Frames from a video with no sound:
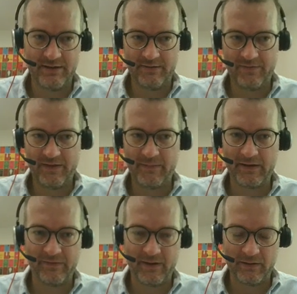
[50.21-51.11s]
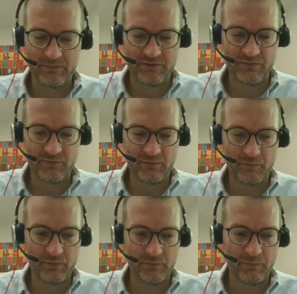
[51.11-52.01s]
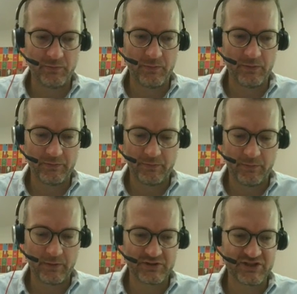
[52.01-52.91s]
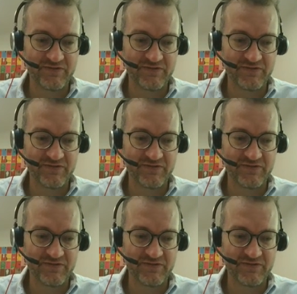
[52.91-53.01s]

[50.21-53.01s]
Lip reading: from the make file would work just